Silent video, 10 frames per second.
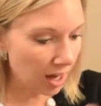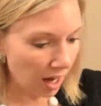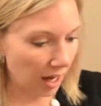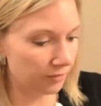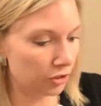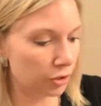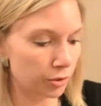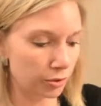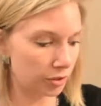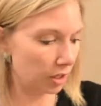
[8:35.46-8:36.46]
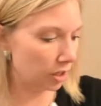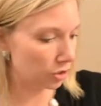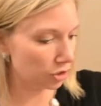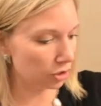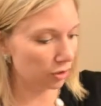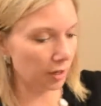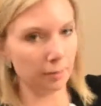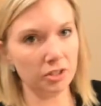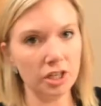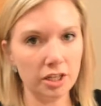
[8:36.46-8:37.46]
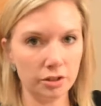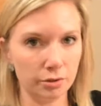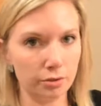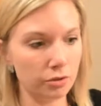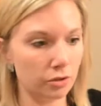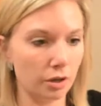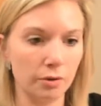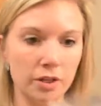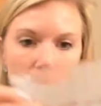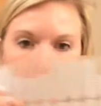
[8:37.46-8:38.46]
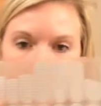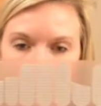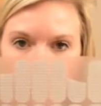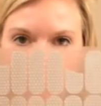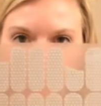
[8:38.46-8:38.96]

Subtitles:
I'll show you how much I use. So here is the